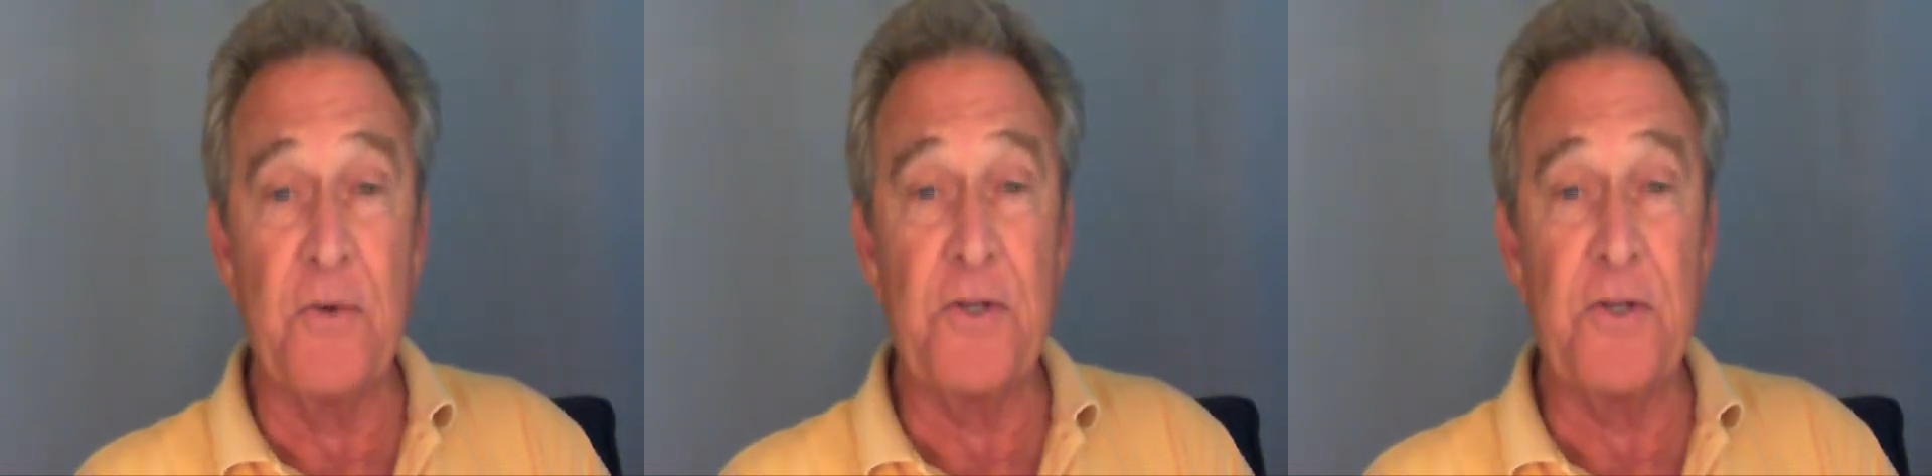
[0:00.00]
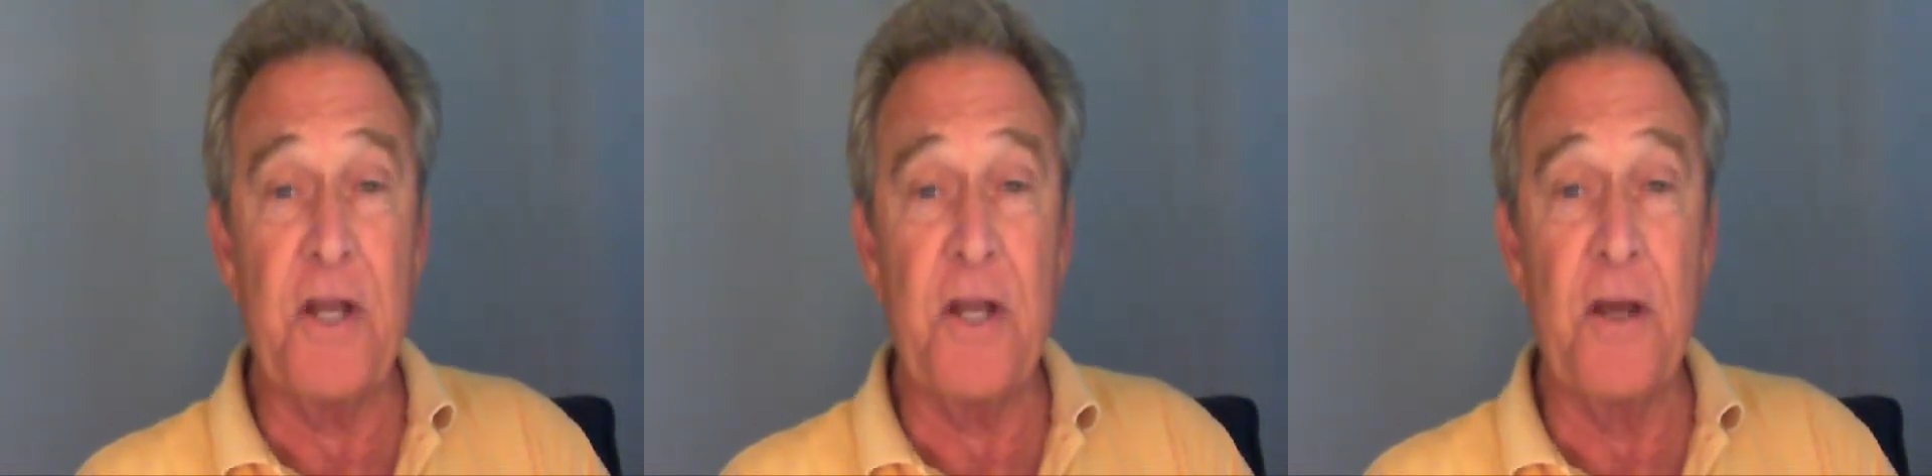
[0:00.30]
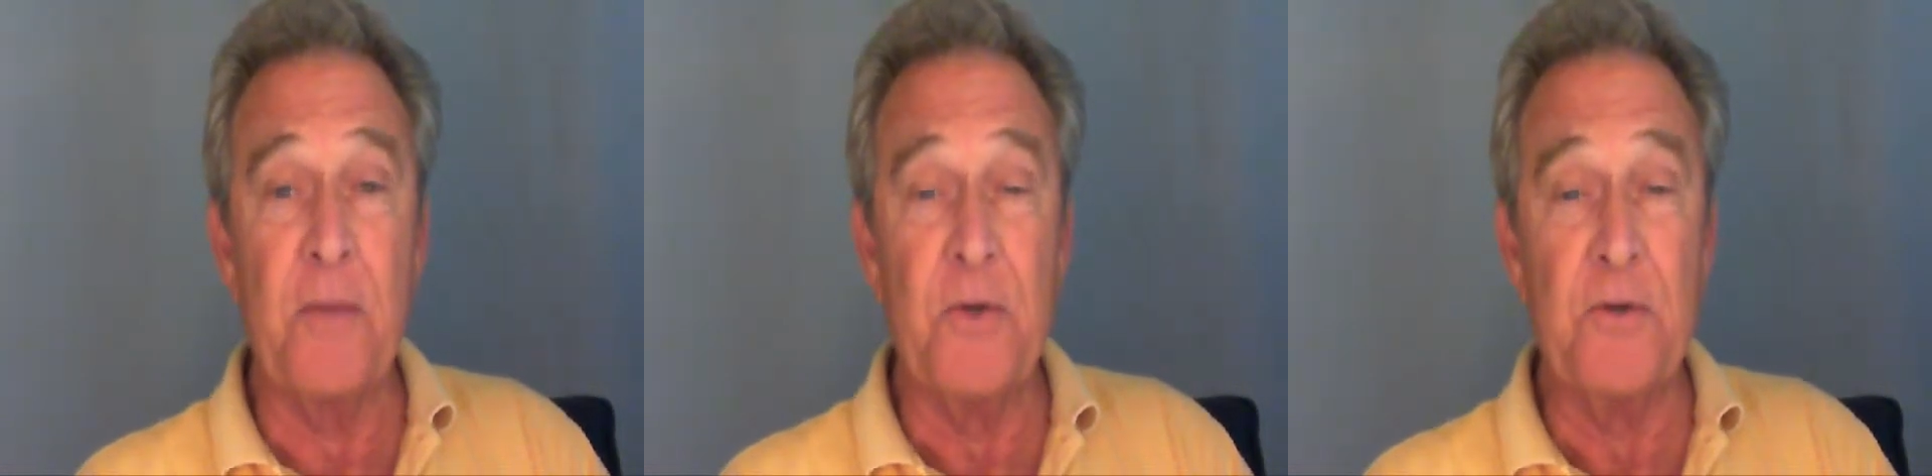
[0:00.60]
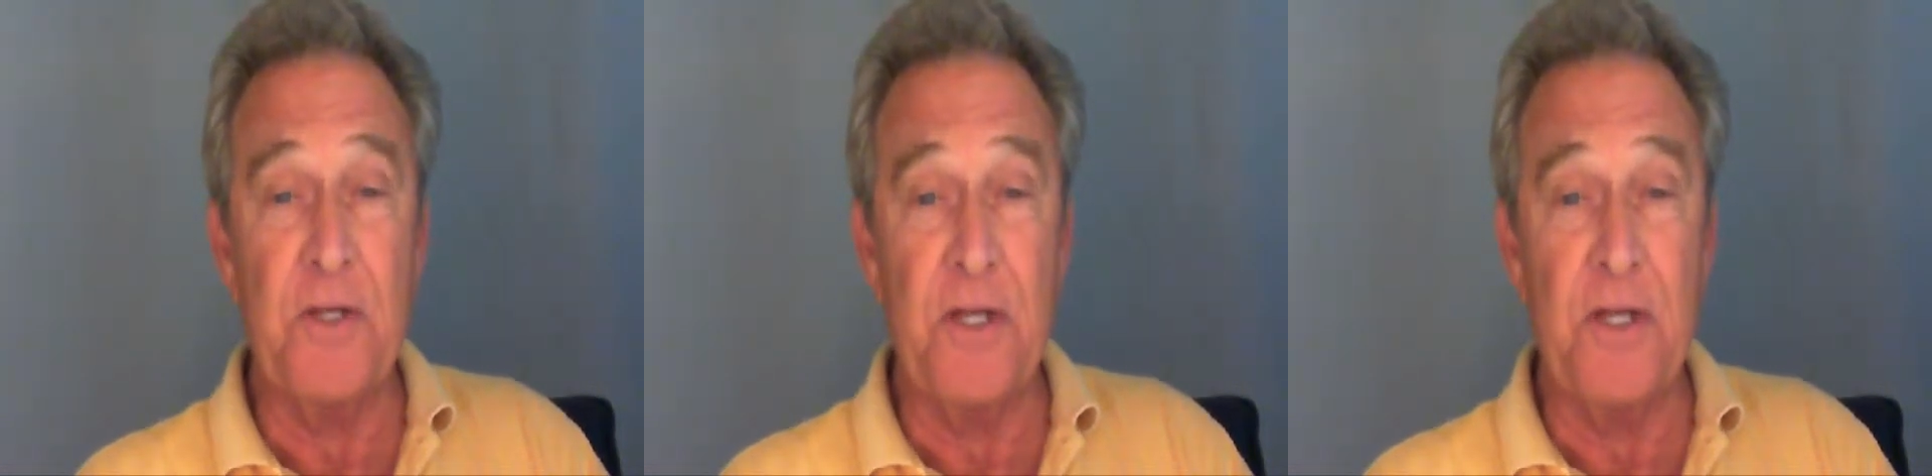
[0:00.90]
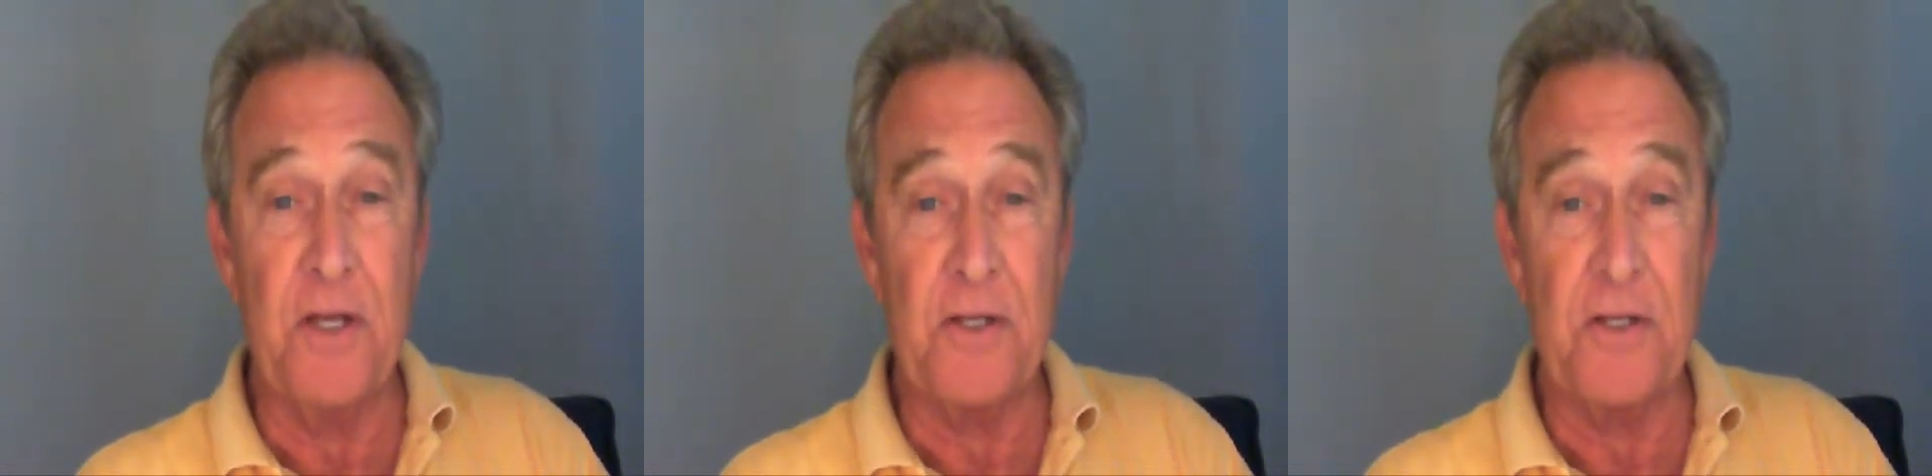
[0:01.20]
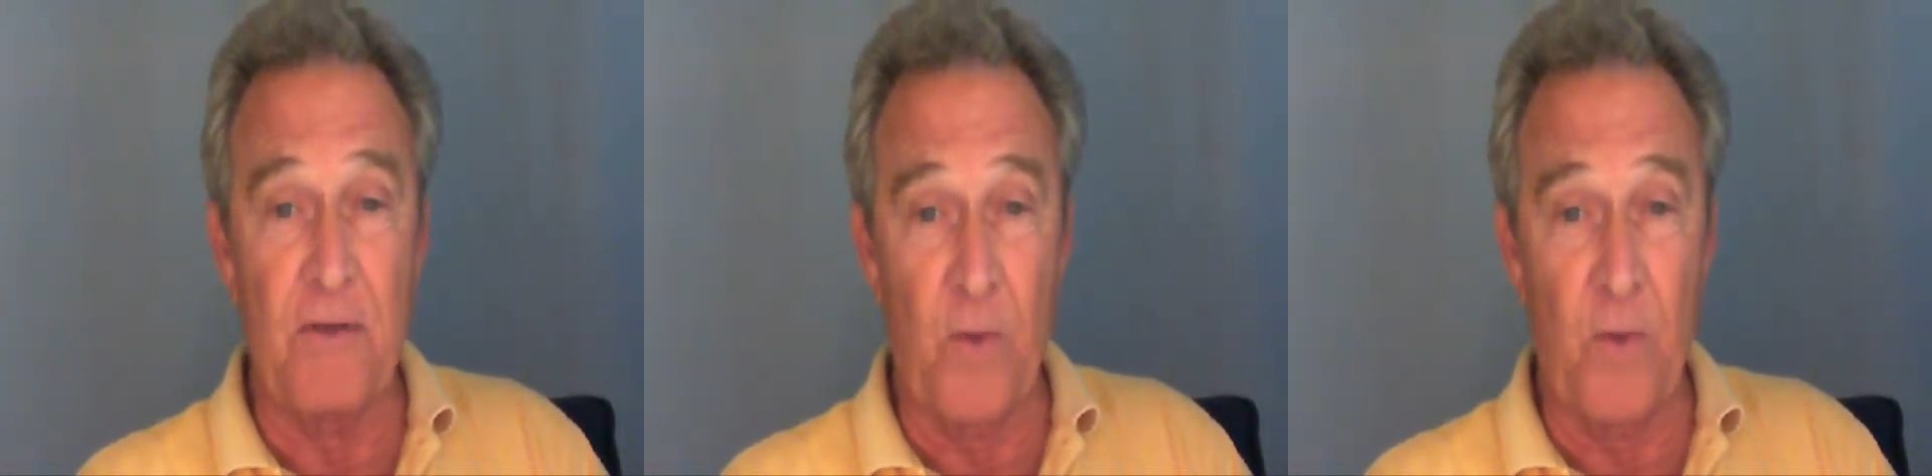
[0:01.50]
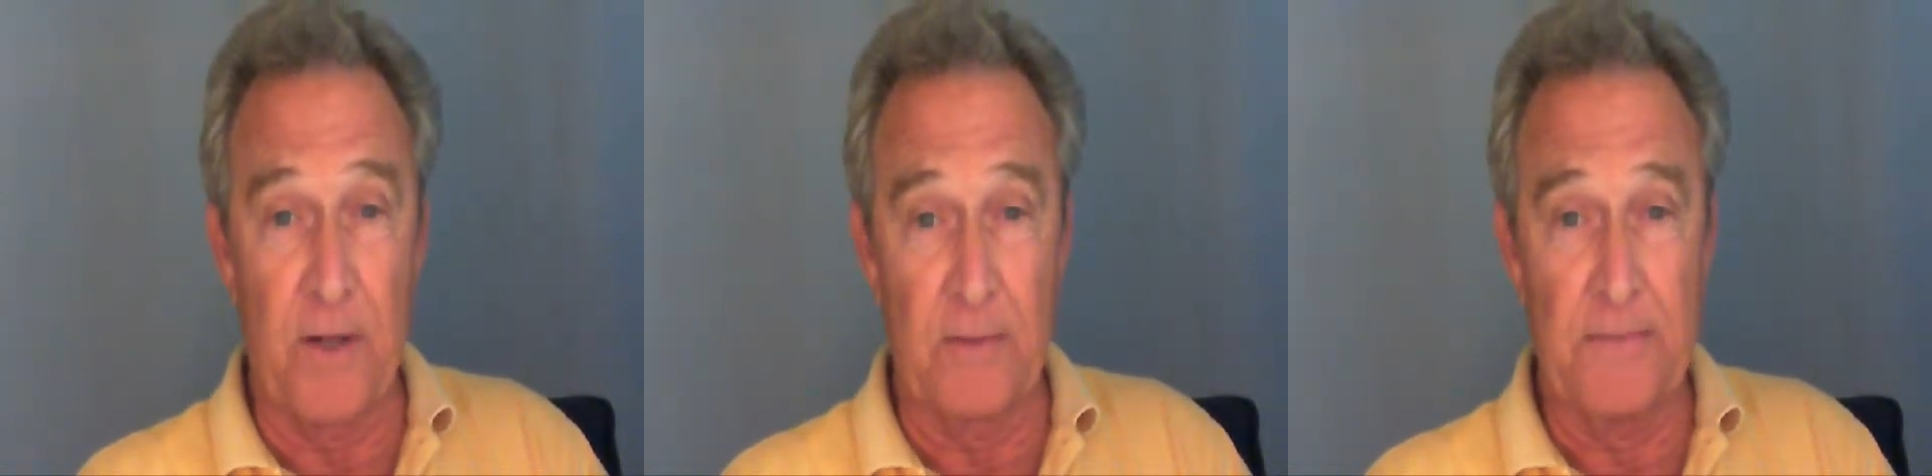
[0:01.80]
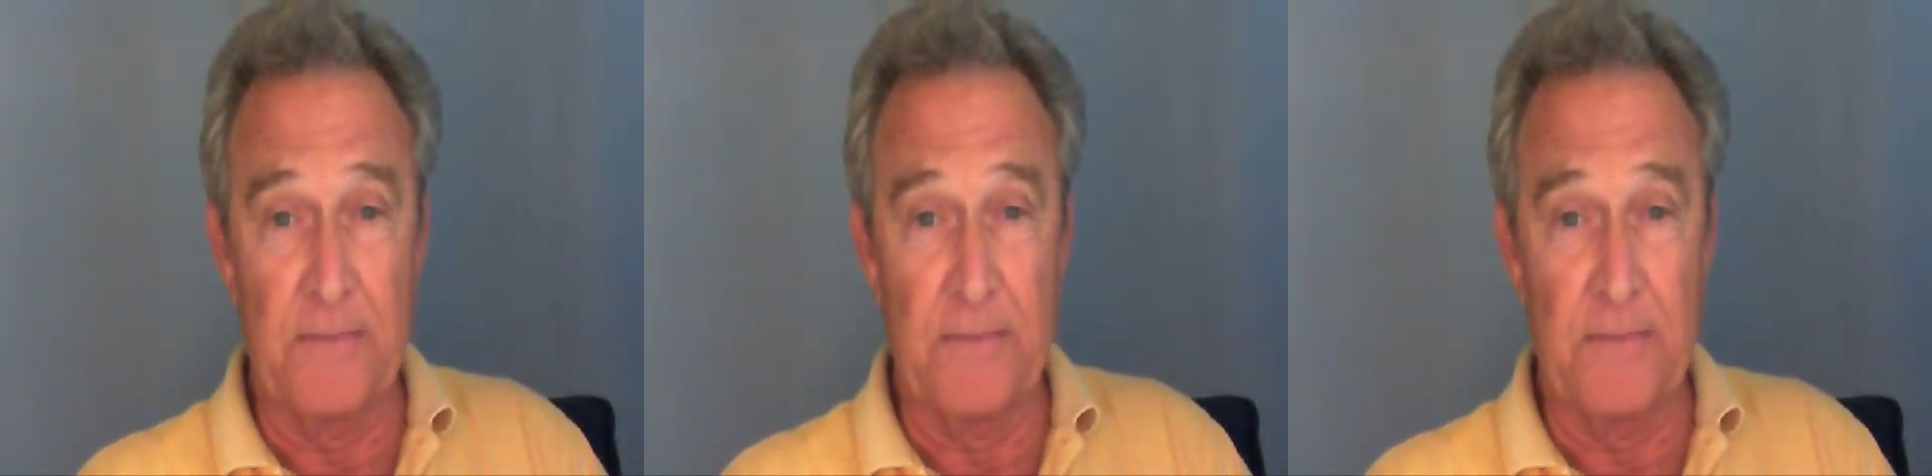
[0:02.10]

on setting up your GDS software.